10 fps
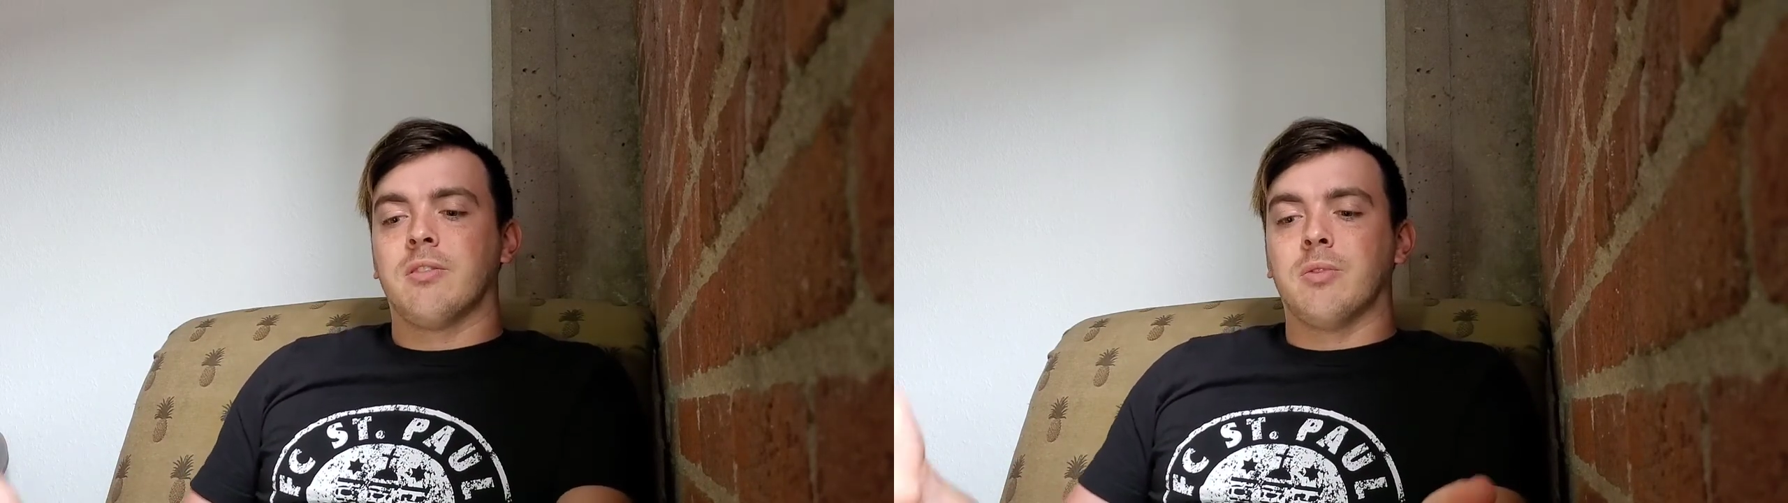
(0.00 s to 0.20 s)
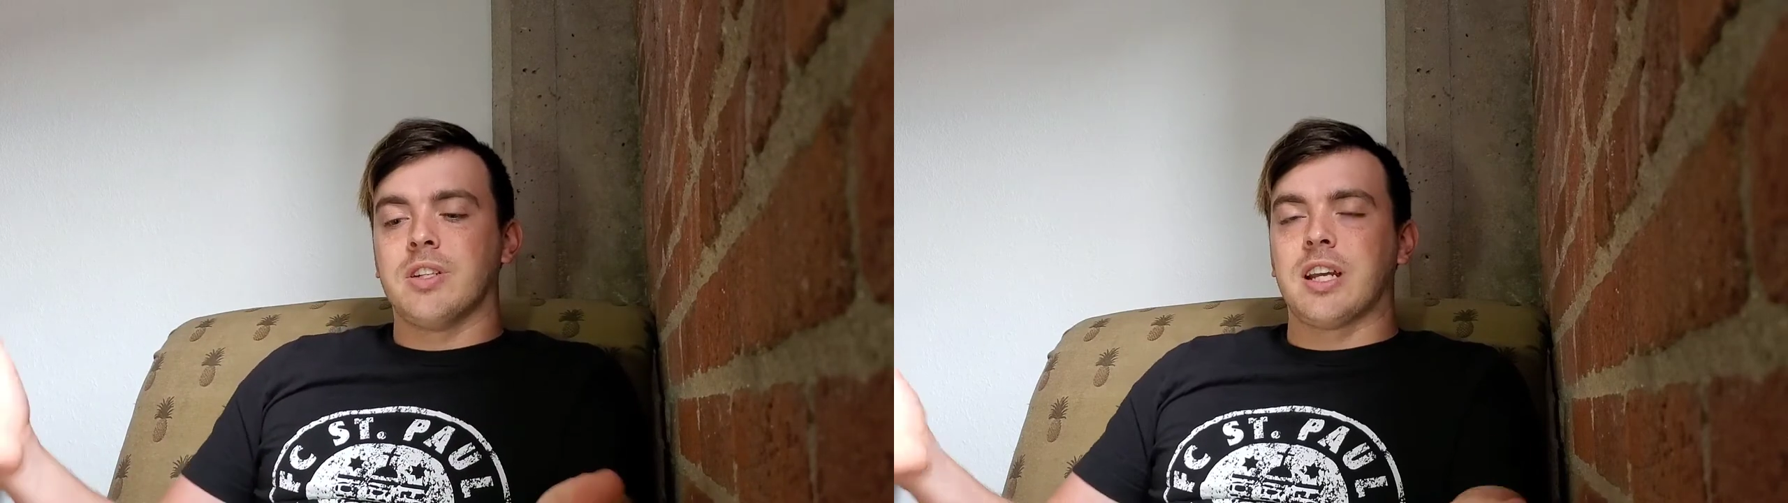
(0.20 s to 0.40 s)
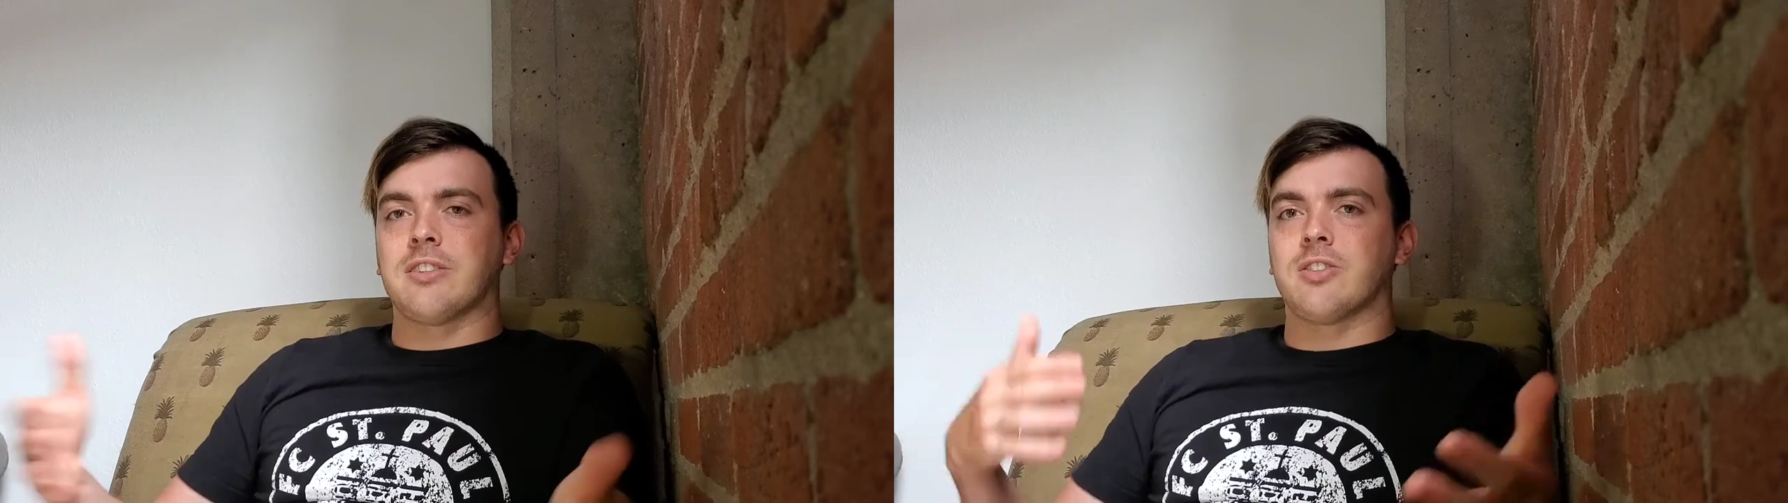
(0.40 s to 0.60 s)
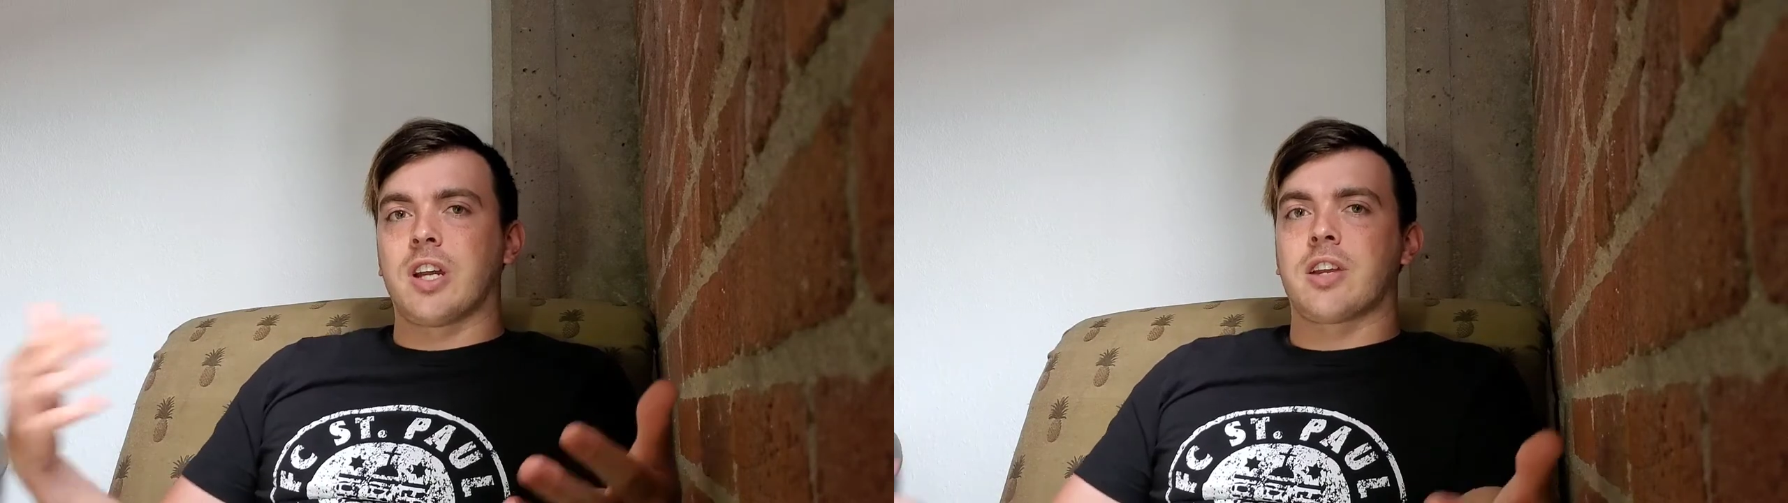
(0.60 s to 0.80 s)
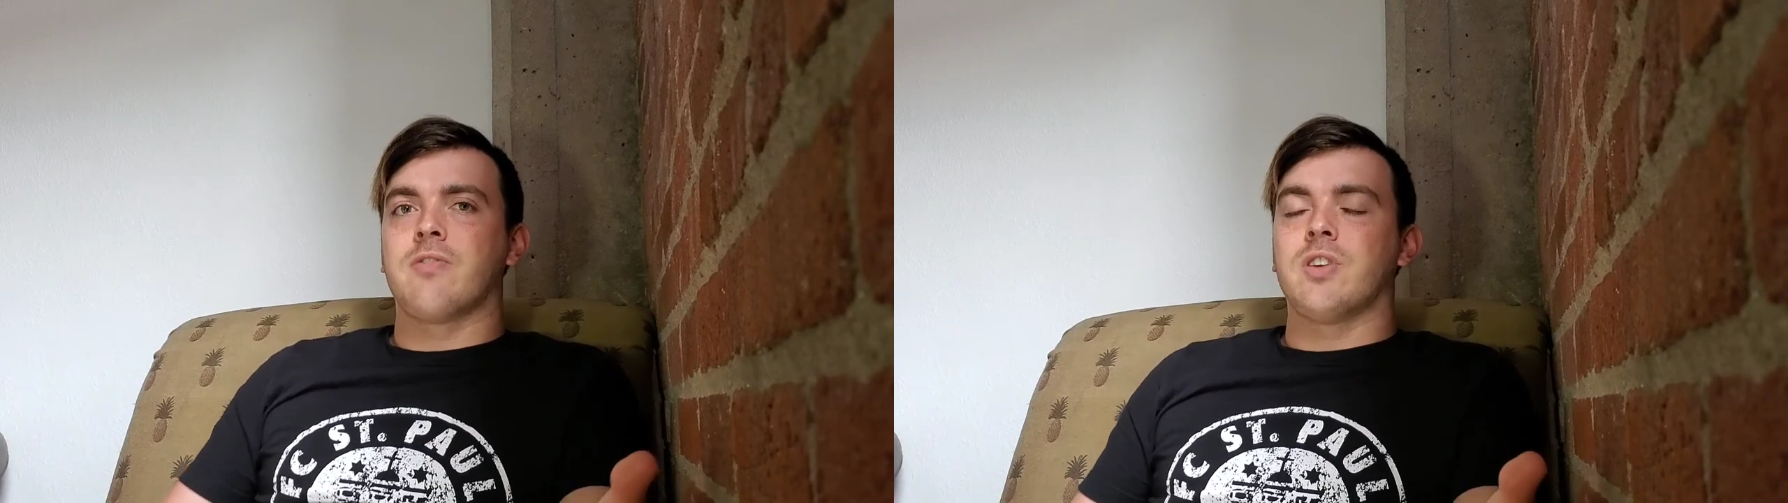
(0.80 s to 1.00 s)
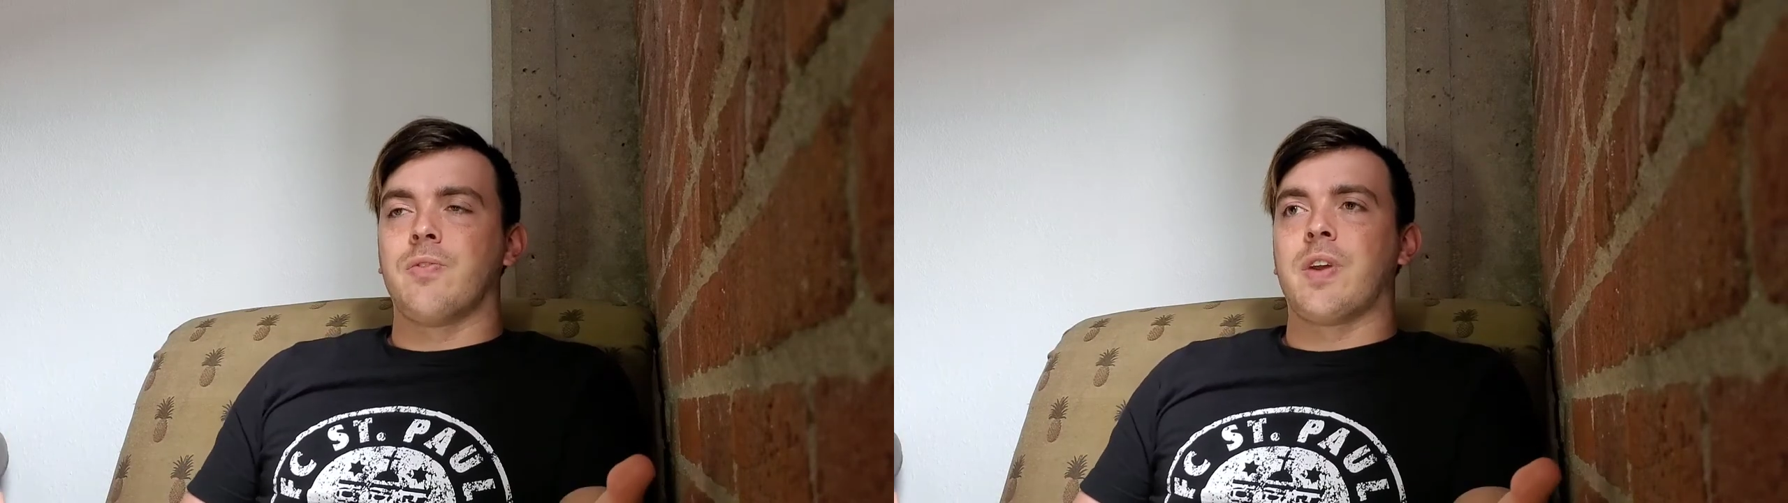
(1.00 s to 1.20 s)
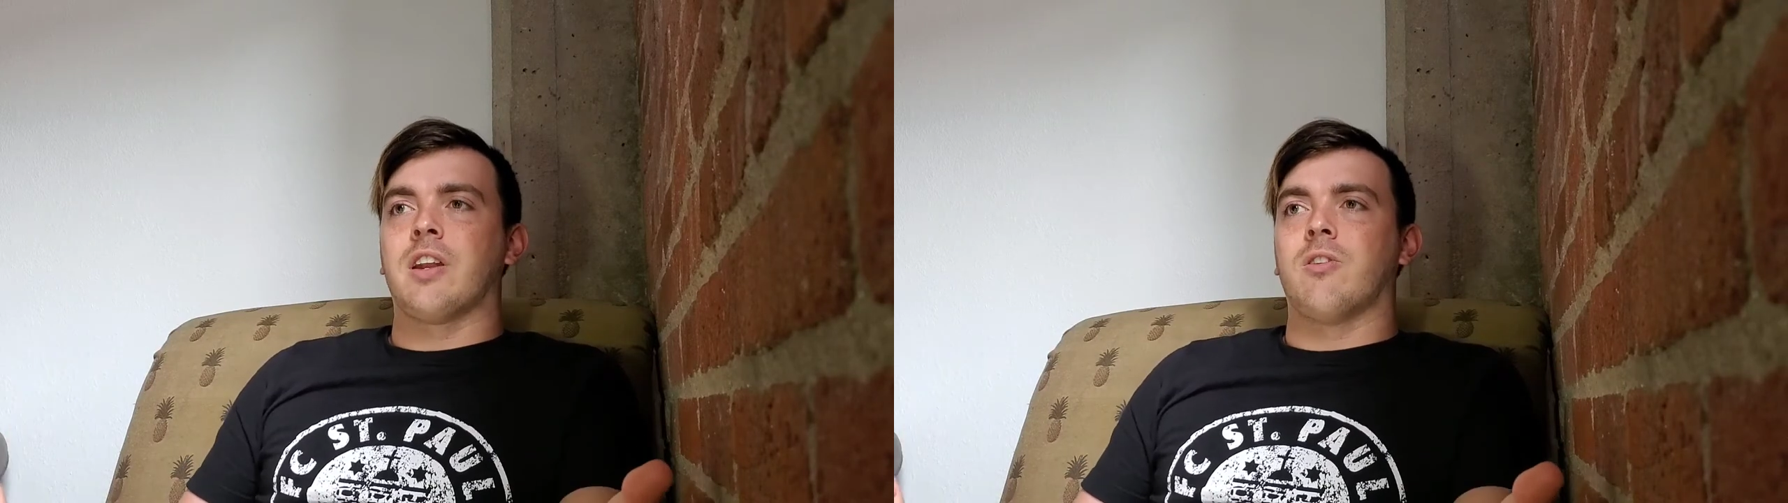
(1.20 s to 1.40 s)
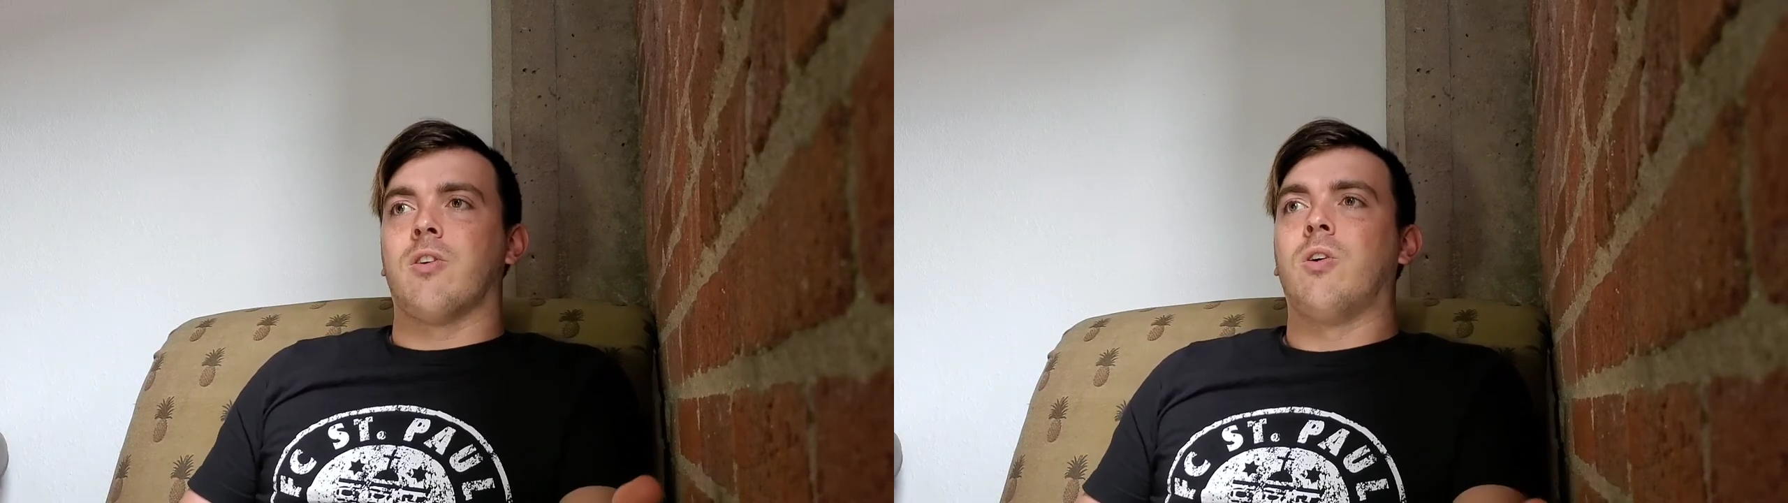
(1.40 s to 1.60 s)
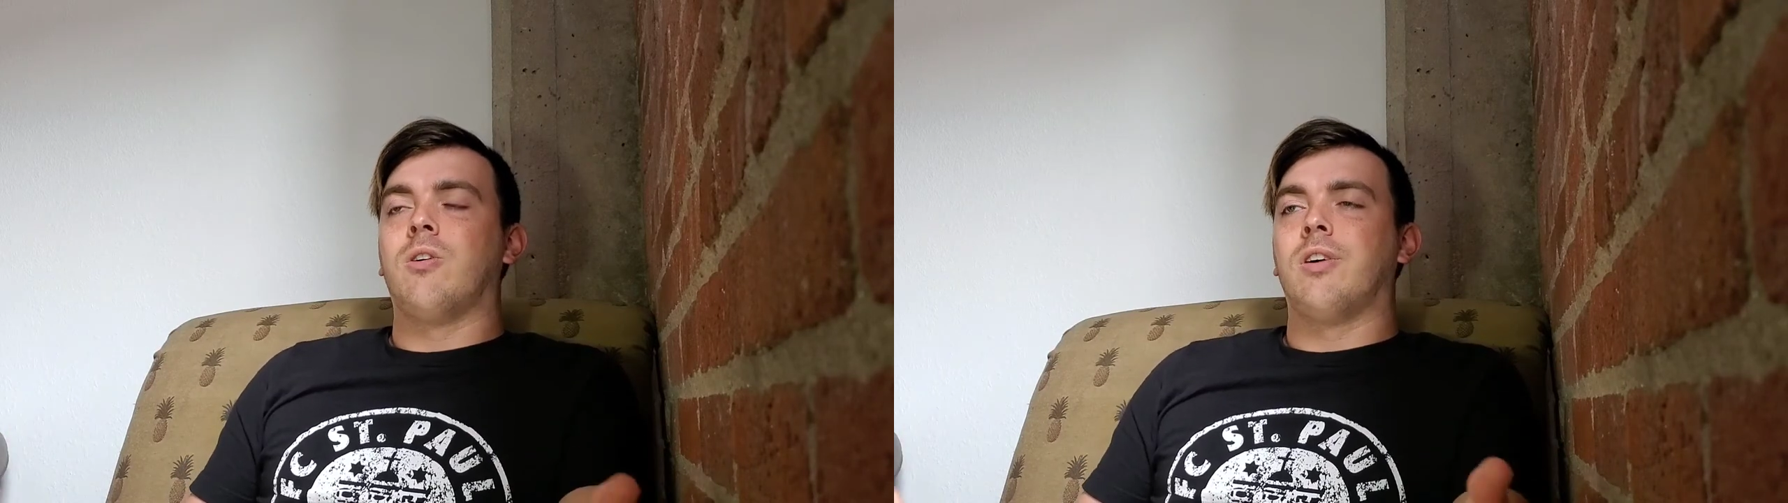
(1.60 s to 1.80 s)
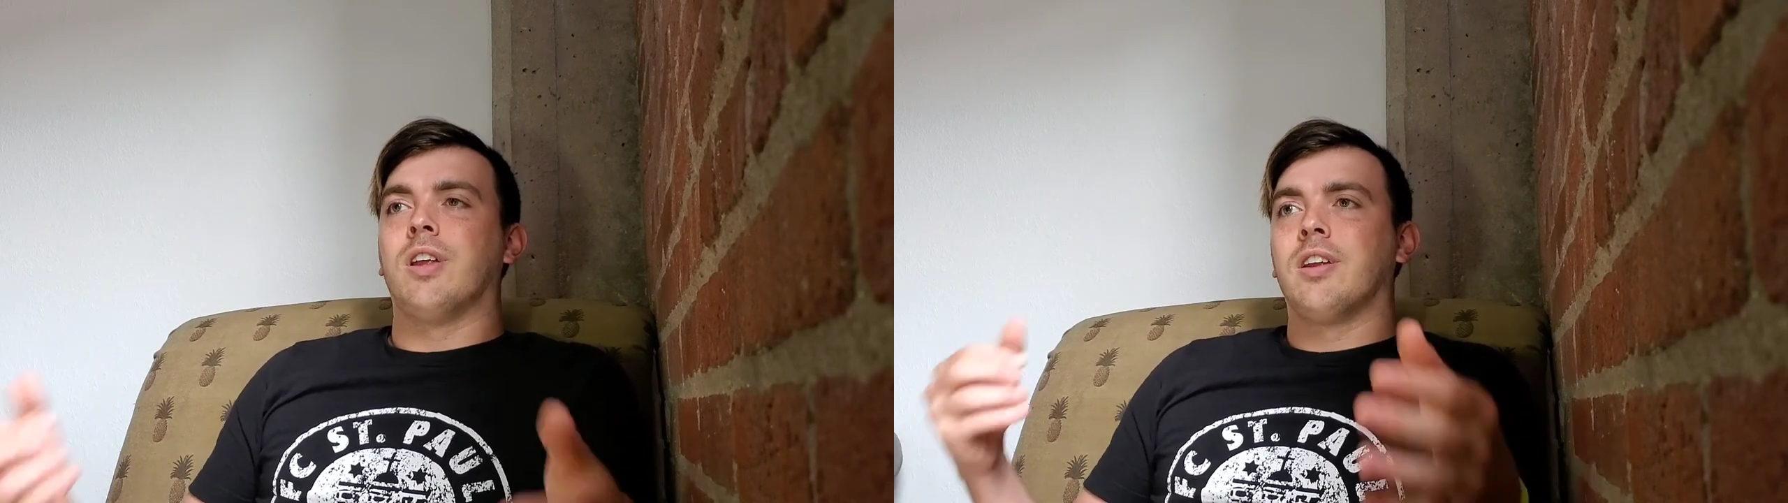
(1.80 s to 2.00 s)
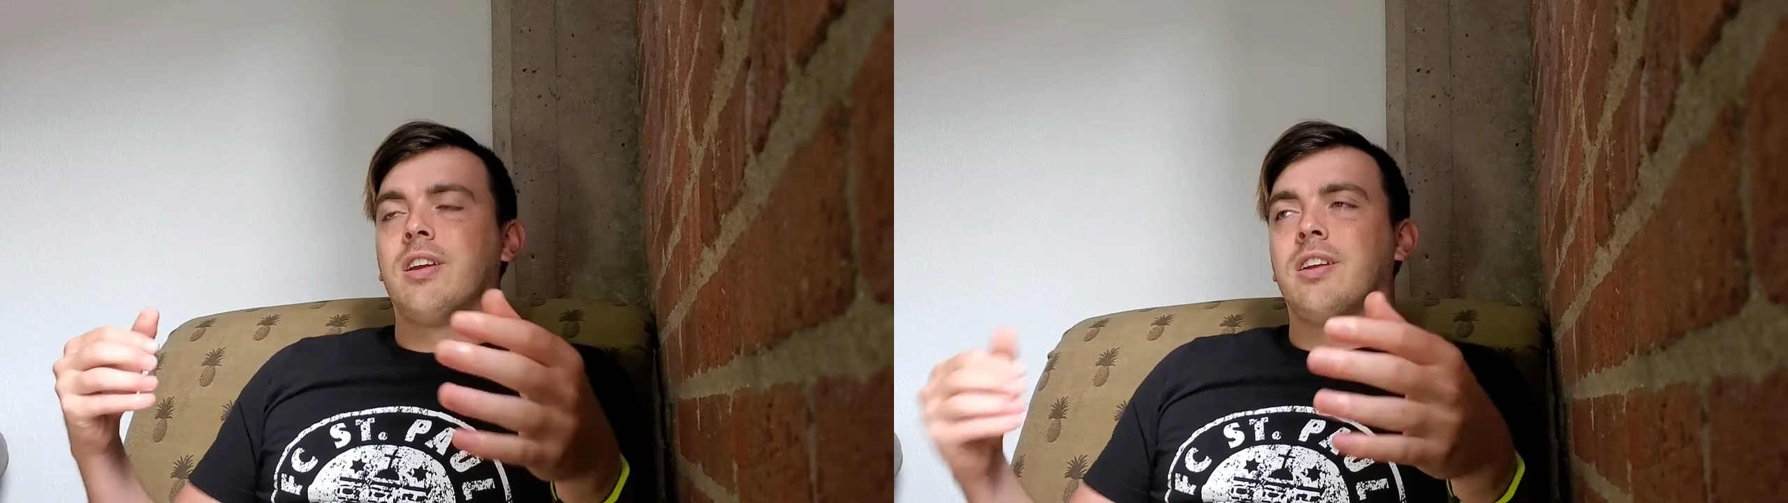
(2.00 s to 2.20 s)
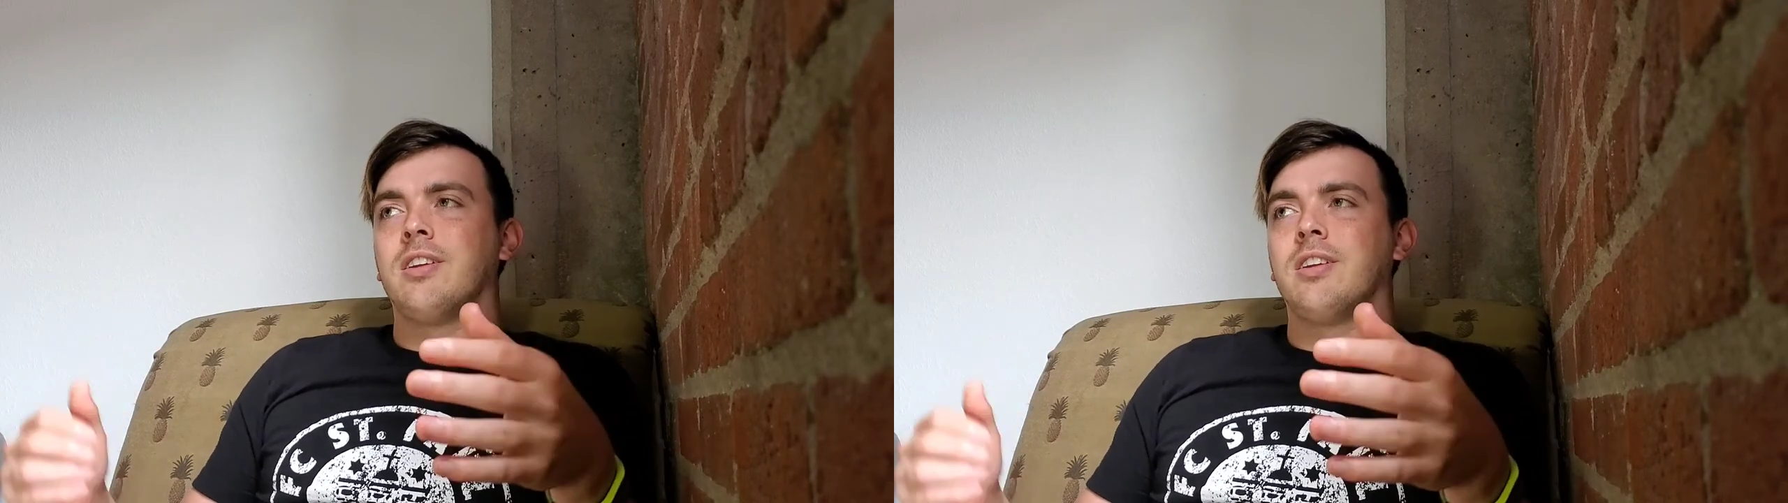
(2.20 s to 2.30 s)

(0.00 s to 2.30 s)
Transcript: which as a track and field fan as a whole,